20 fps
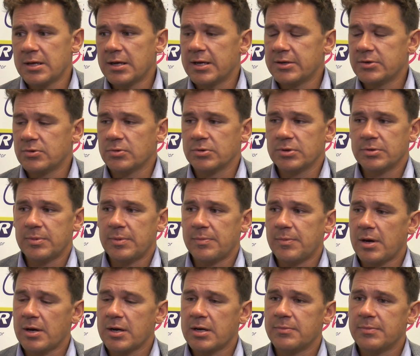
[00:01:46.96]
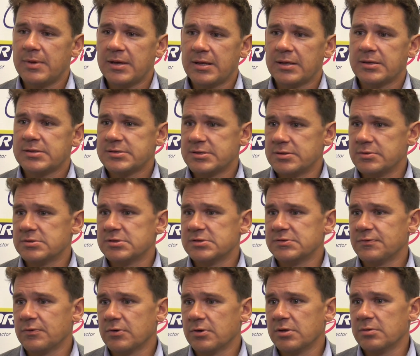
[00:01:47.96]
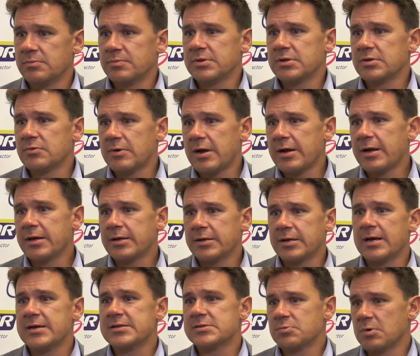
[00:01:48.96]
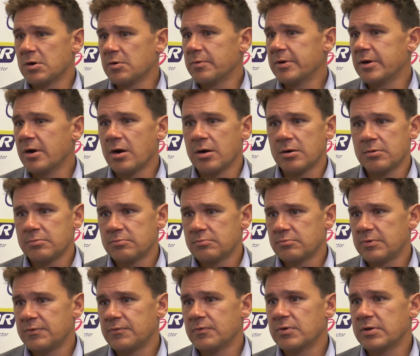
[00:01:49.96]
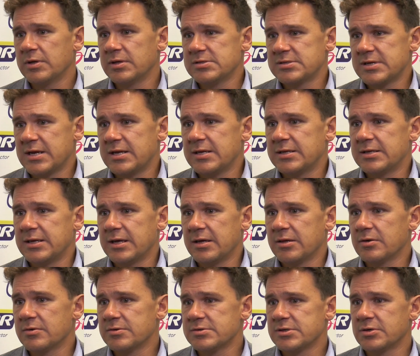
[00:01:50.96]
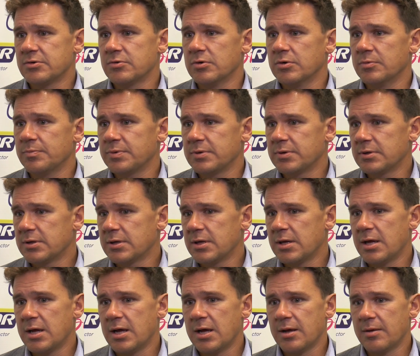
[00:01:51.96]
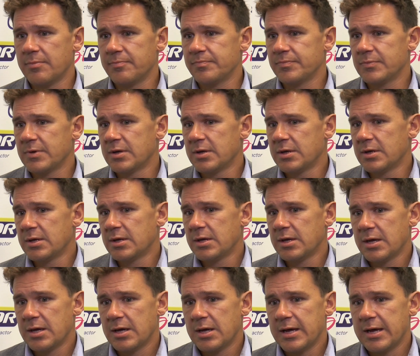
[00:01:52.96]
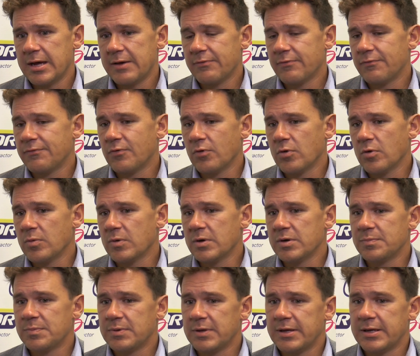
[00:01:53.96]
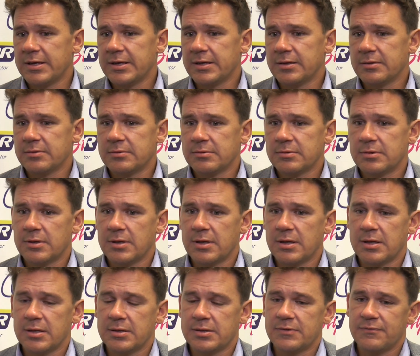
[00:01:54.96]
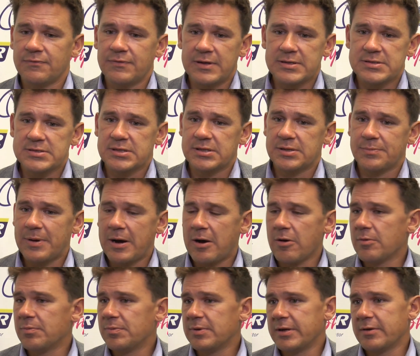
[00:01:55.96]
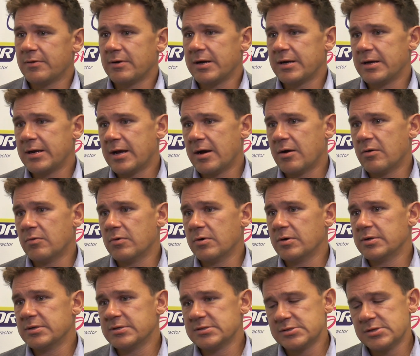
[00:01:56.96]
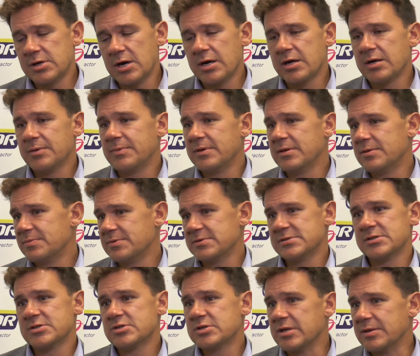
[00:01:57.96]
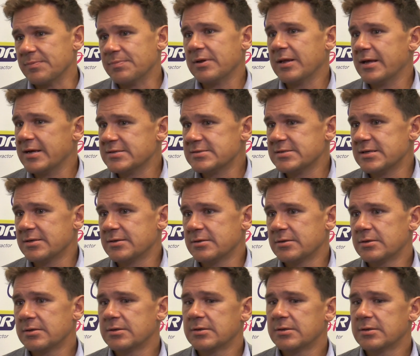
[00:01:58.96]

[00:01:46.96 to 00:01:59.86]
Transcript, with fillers: I told them I'm not going to make excuses for them, but to recognize where we are. We've only skated together as a group. Um, I have a forward playing uh, defense on the power play right now. It's not going to be the position he plays in.